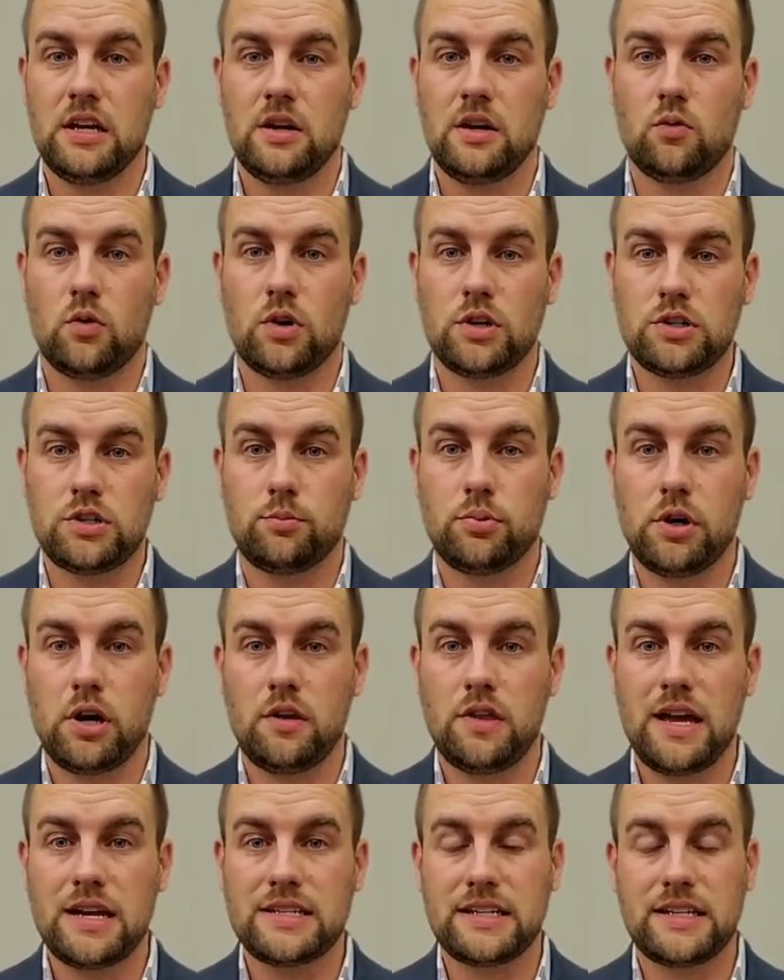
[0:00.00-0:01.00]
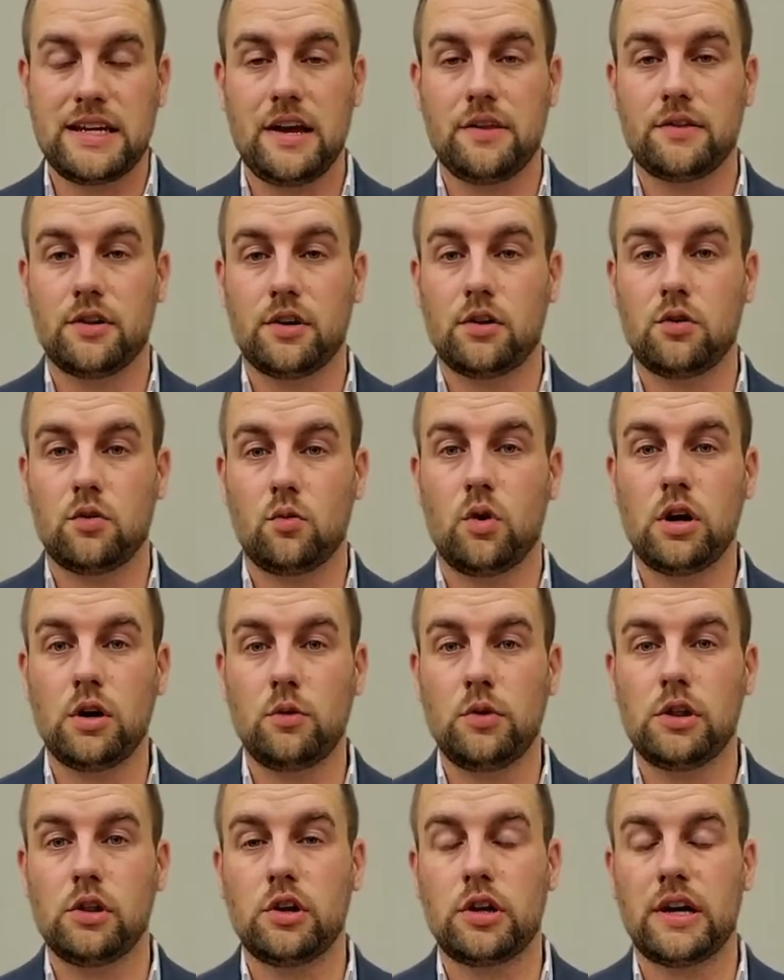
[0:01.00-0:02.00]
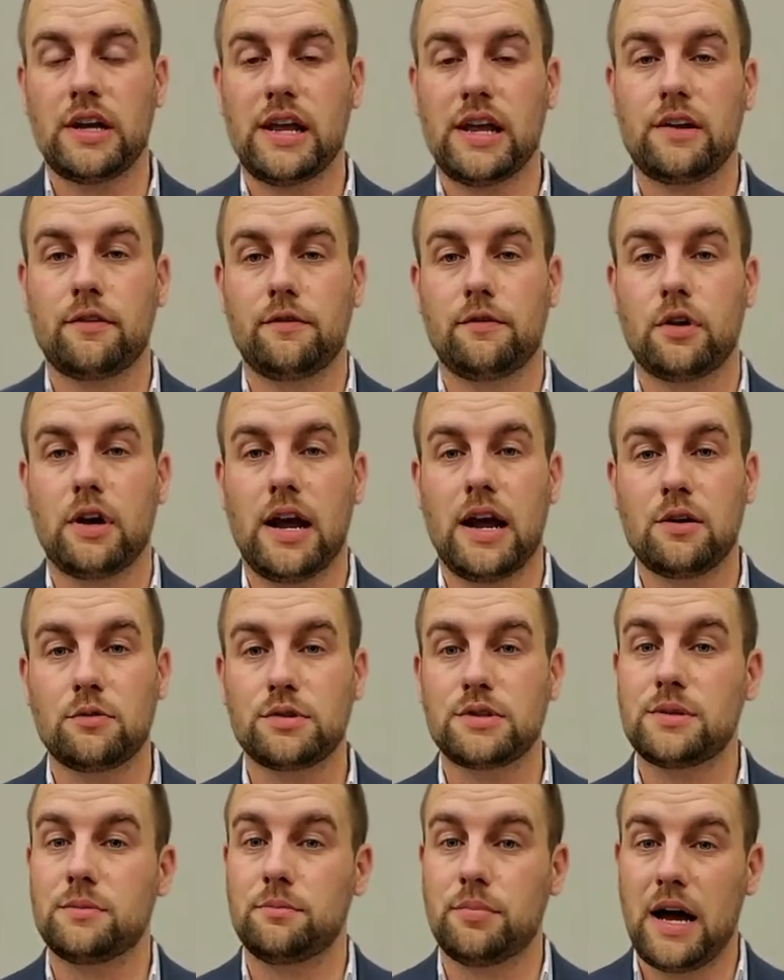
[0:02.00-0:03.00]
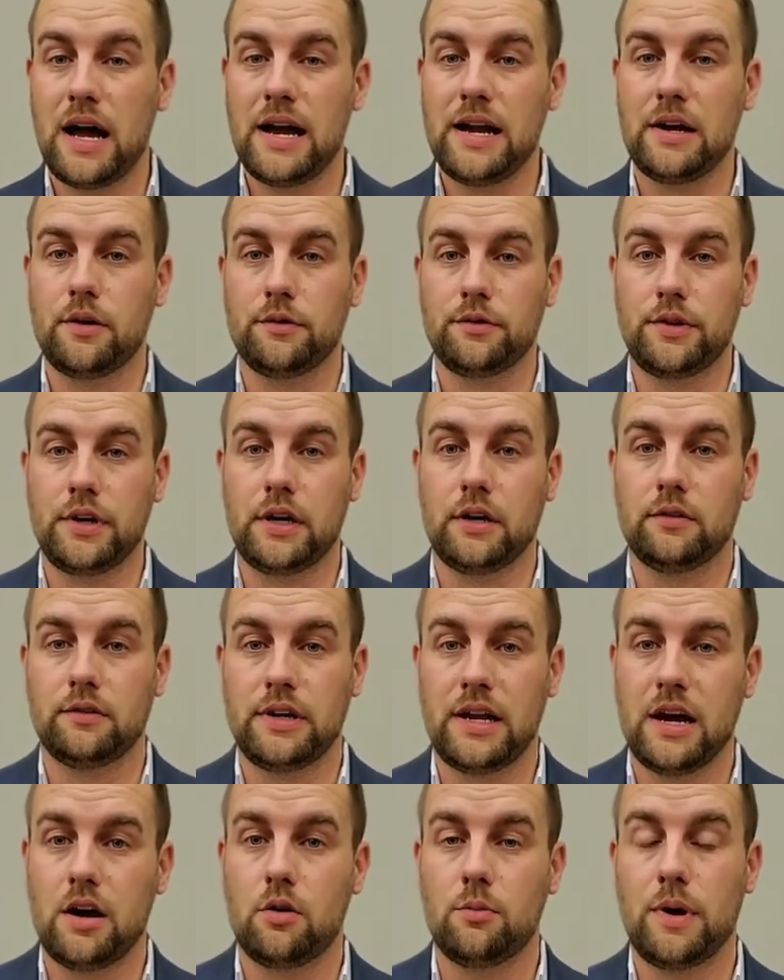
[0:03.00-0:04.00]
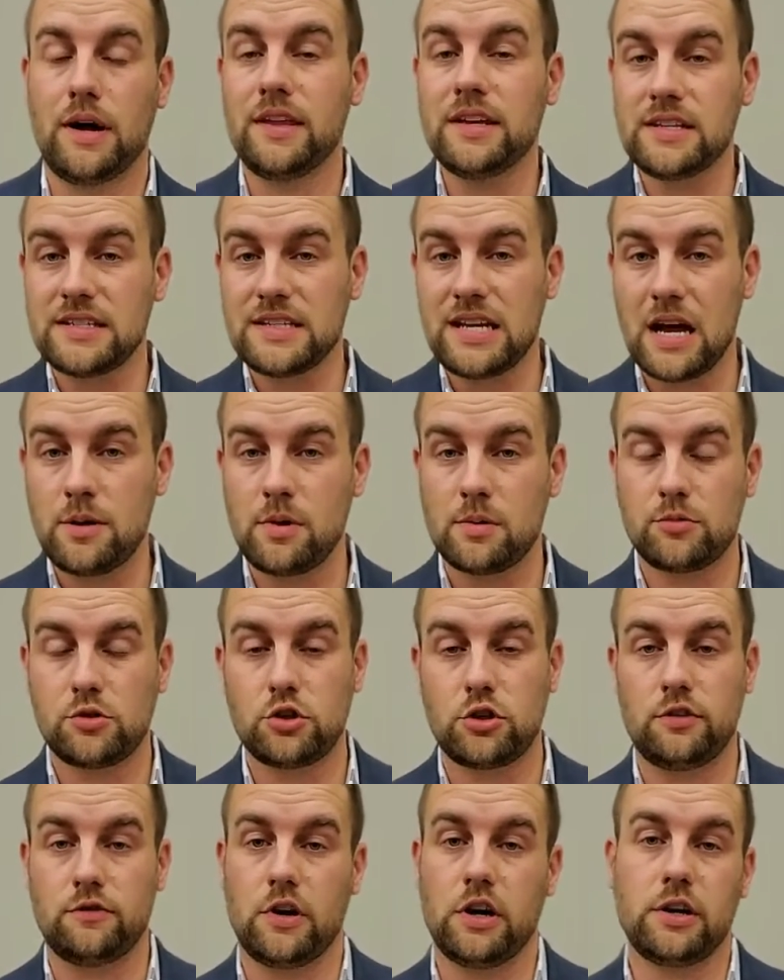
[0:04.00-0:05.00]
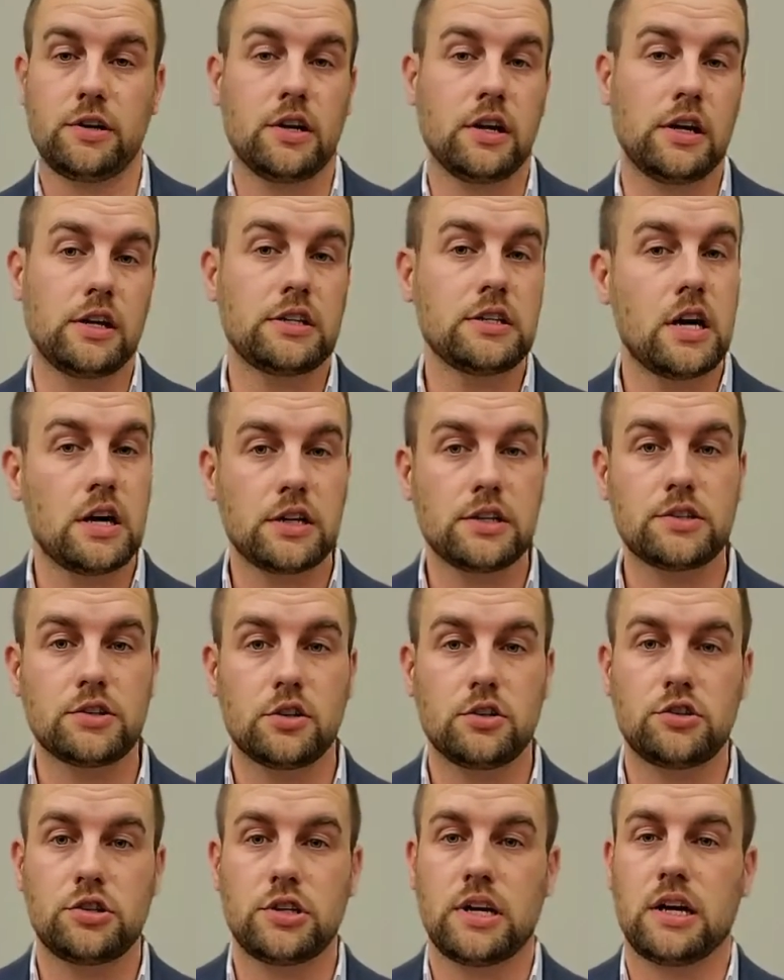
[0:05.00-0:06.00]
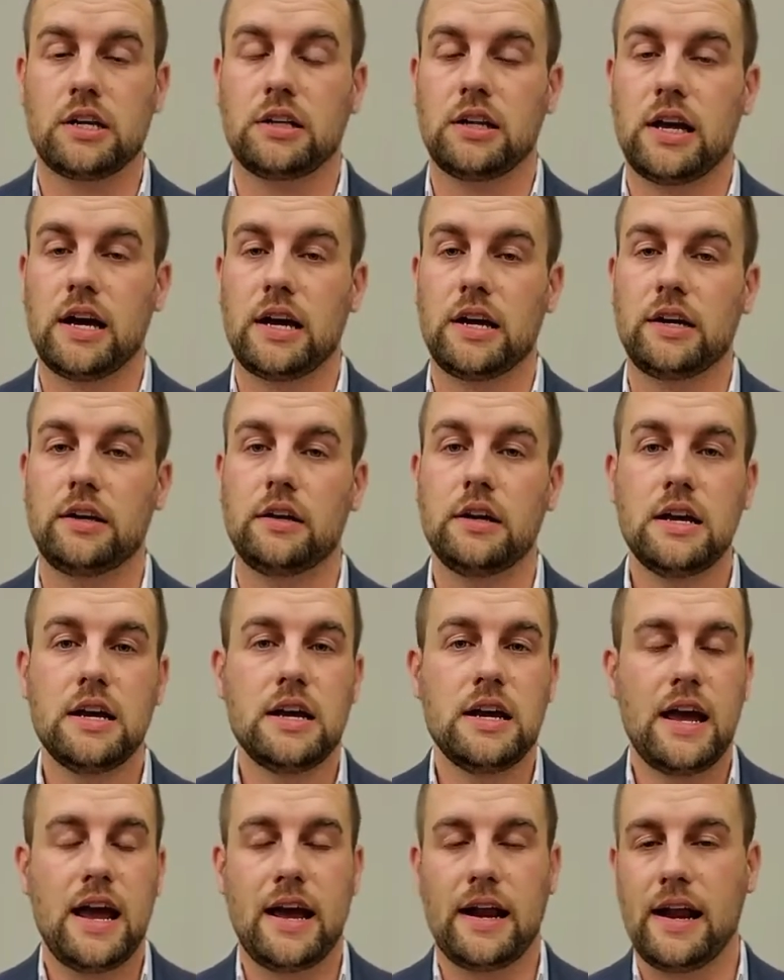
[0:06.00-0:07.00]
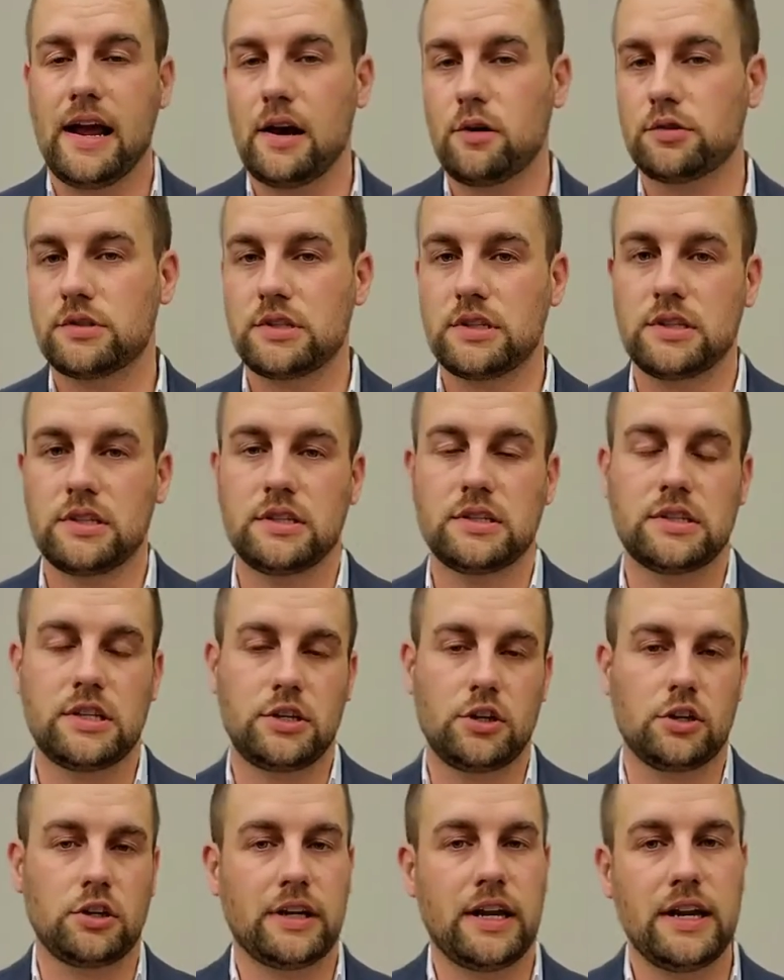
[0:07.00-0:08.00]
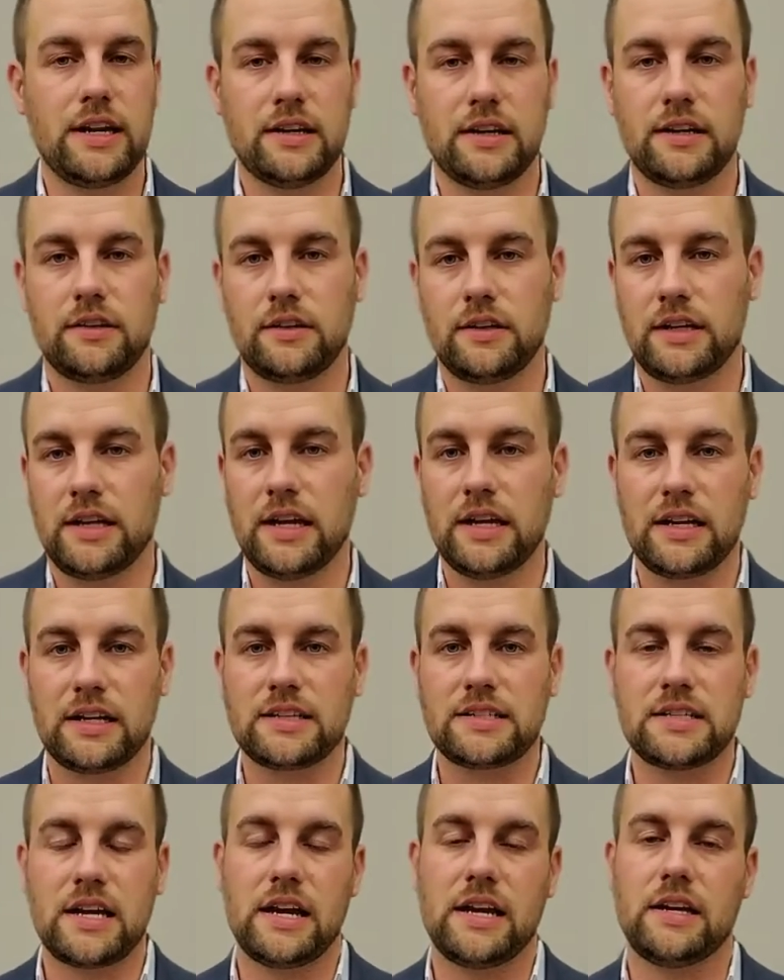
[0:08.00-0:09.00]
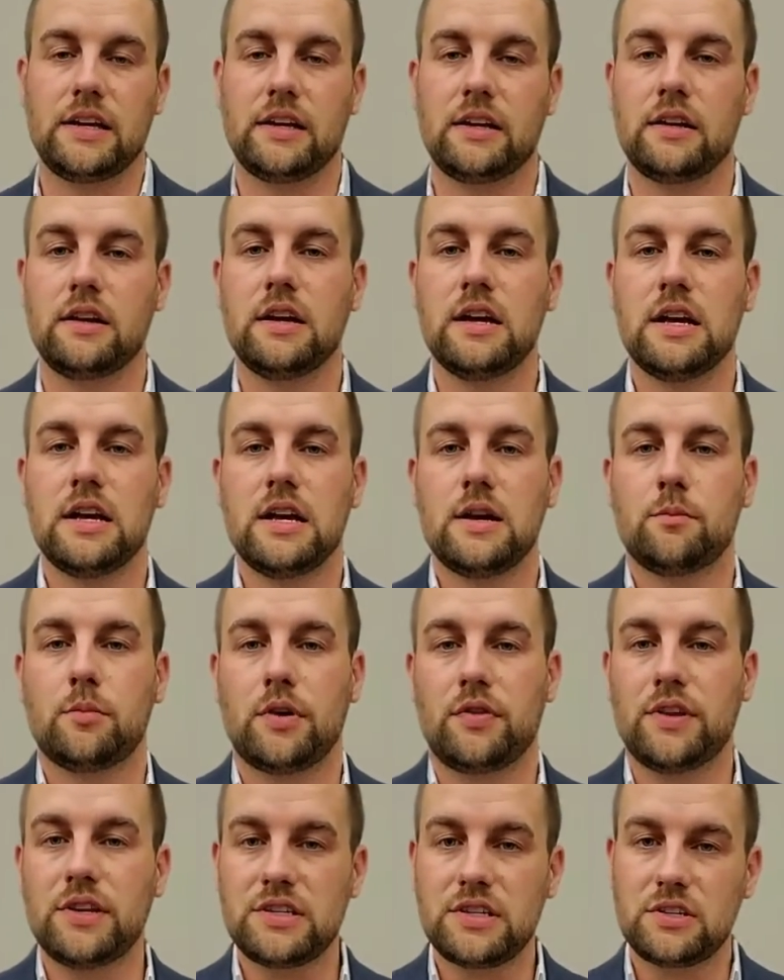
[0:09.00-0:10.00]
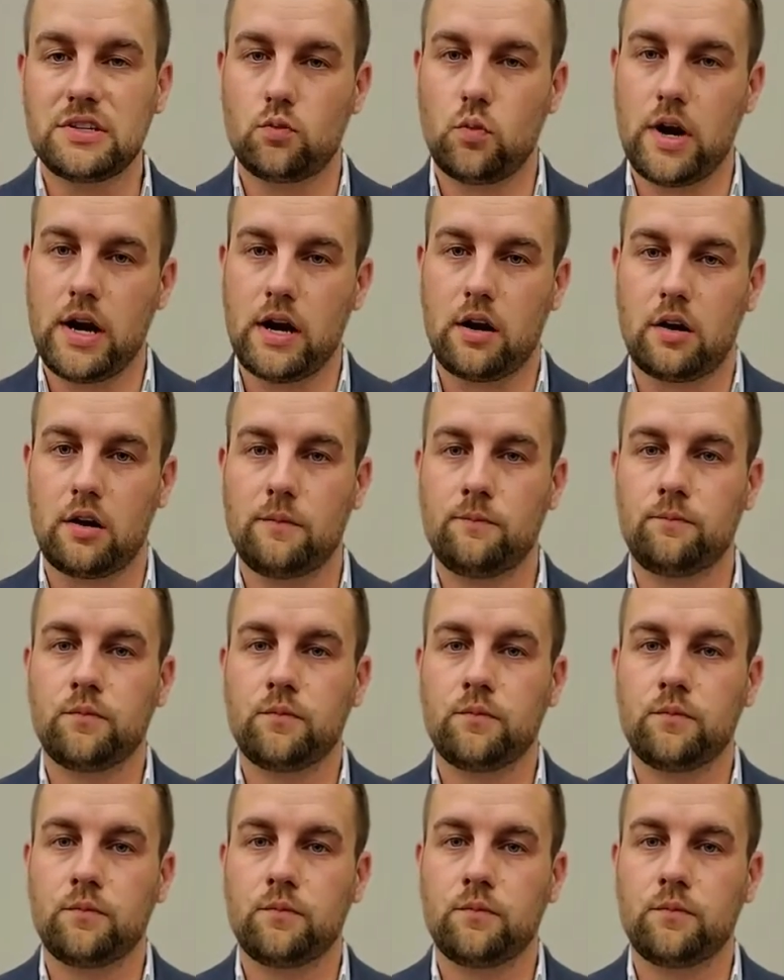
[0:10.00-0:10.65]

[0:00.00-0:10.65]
once you put all that together, what are we looking at for a house to buy out there? Now, by this time, I'm sure you've already done a ton of searching online at houses and you're getting excited. But this is where